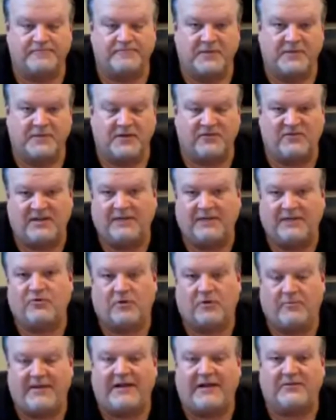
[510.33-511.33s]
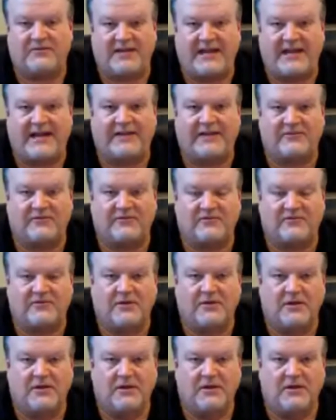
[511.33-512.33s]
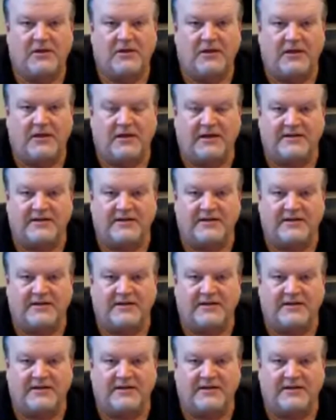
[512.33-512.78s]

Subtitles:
because teams are about tasks and